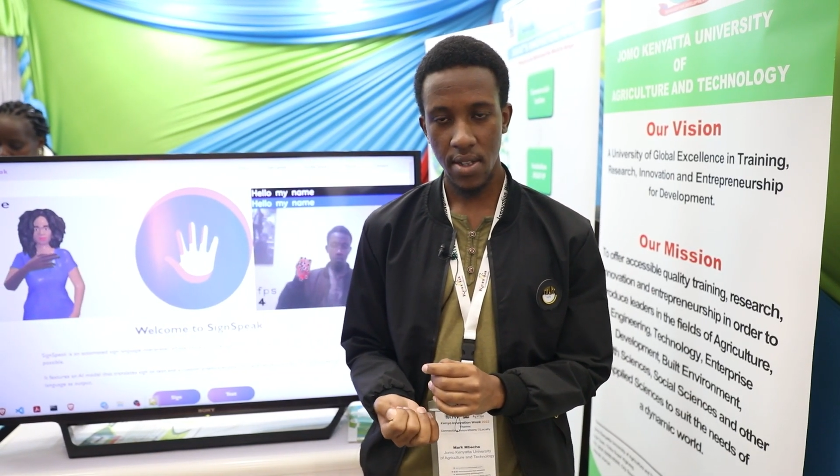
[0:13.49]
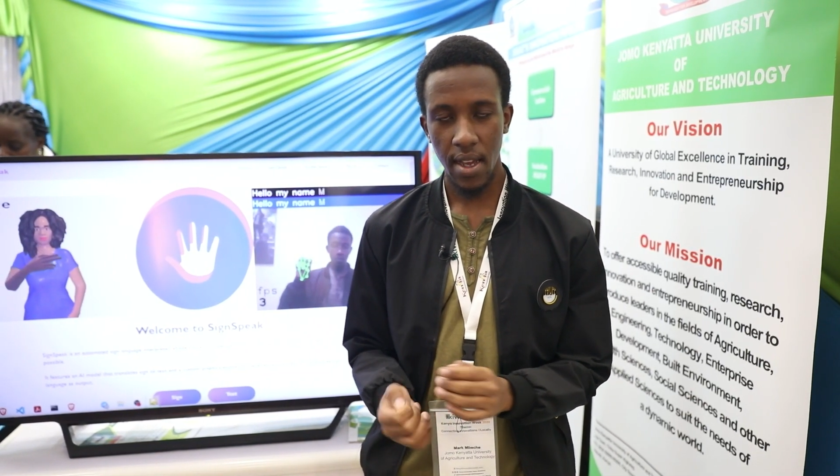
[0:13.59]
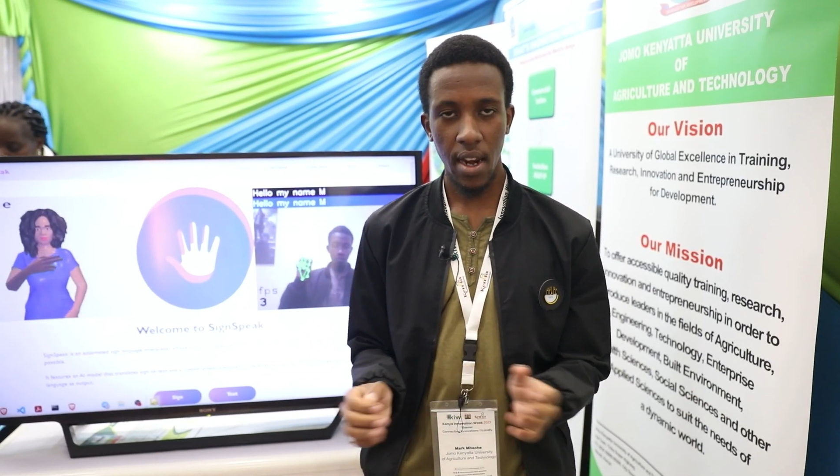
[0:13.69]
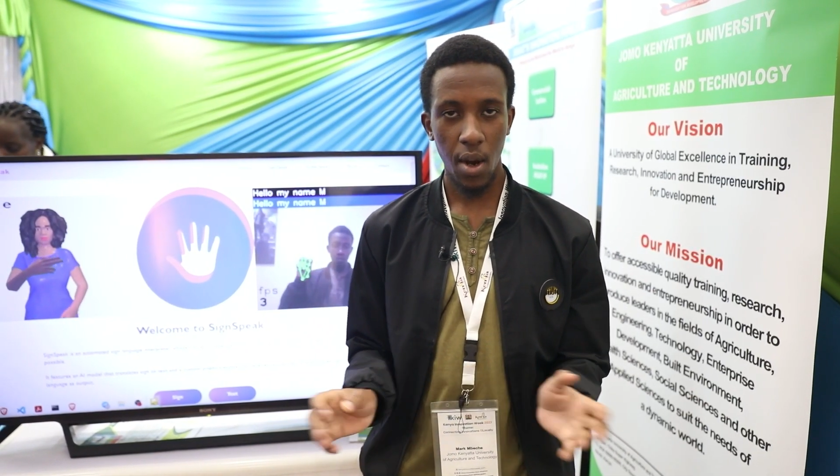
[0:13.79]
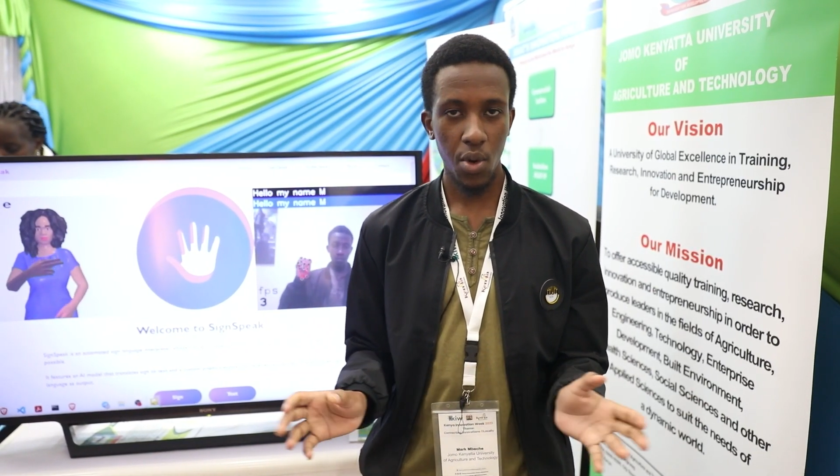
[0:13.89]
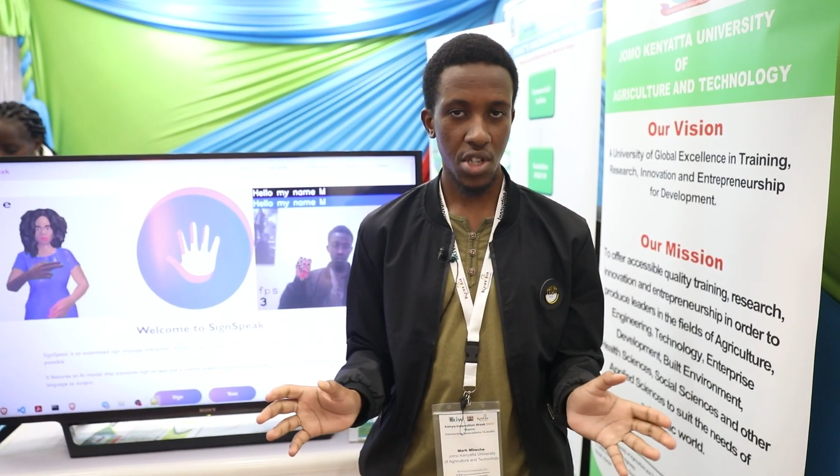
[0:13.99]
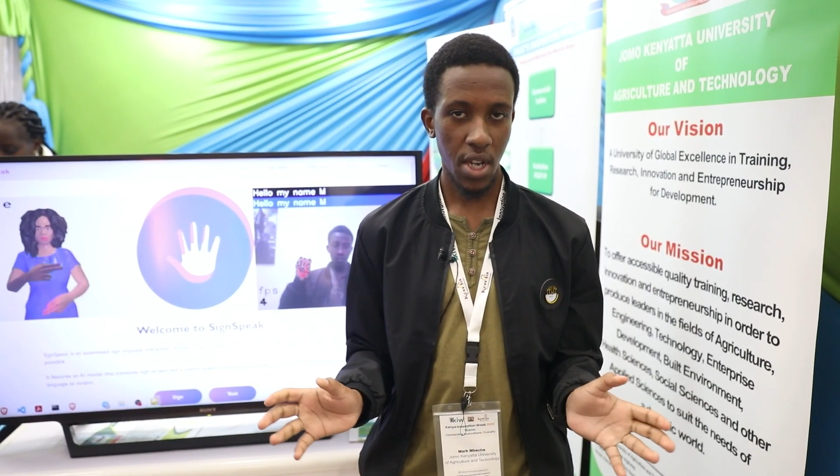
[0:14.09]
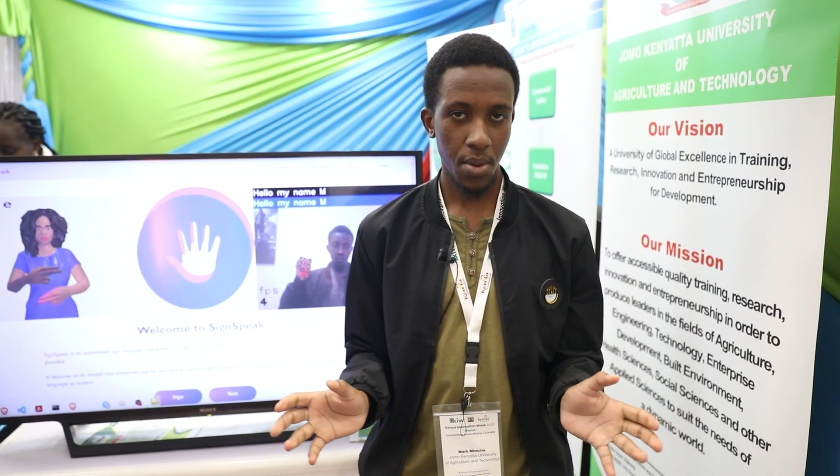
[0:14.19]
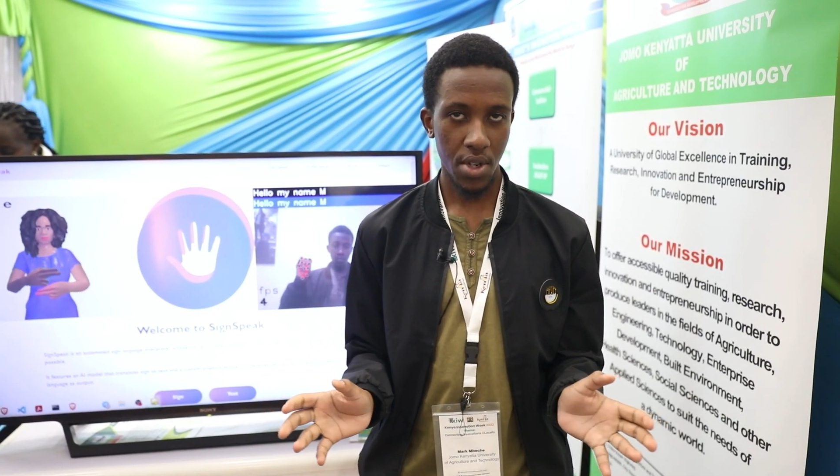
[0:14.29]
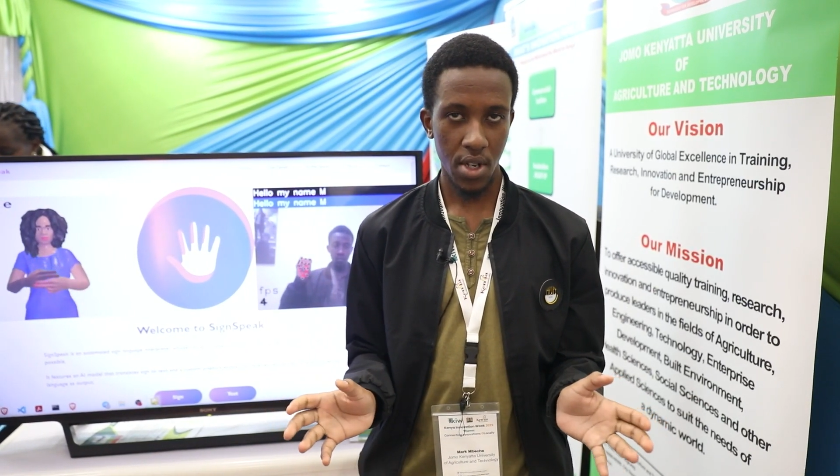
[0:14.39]
sign language
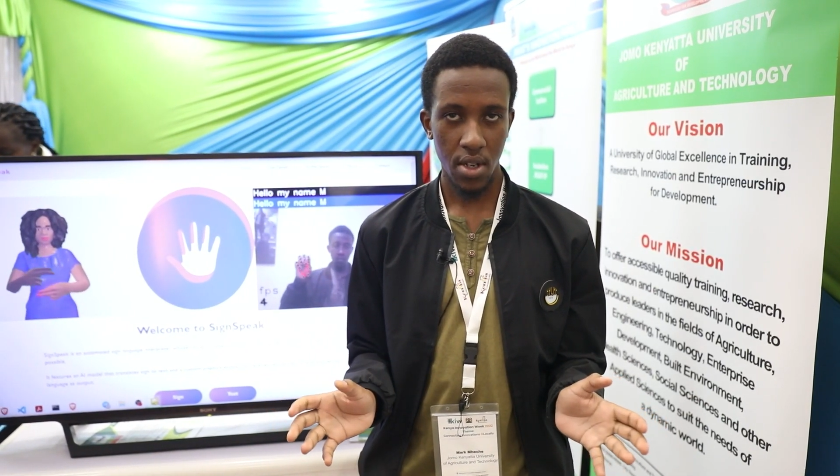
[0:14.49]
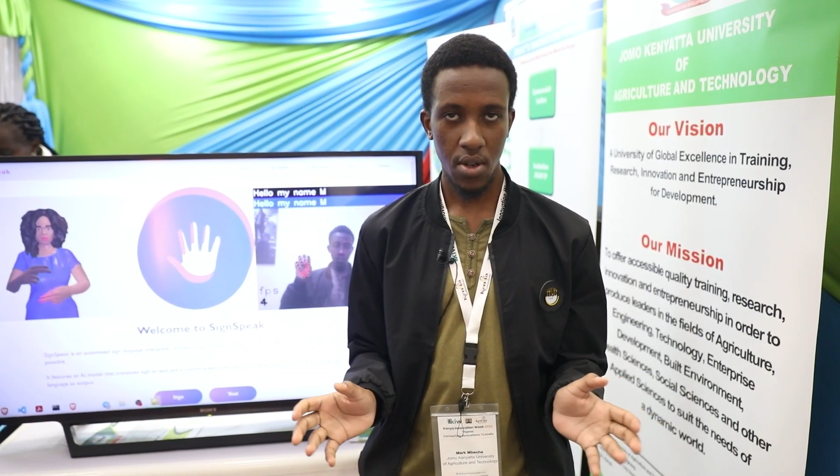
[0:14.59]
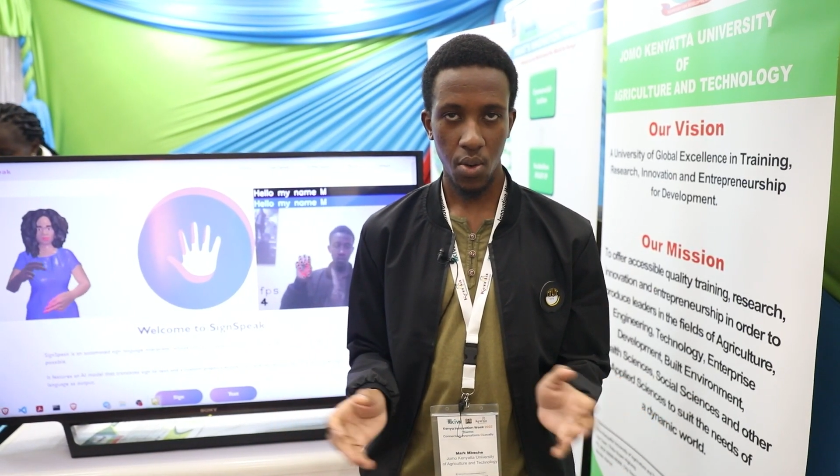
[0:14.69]
interpreter,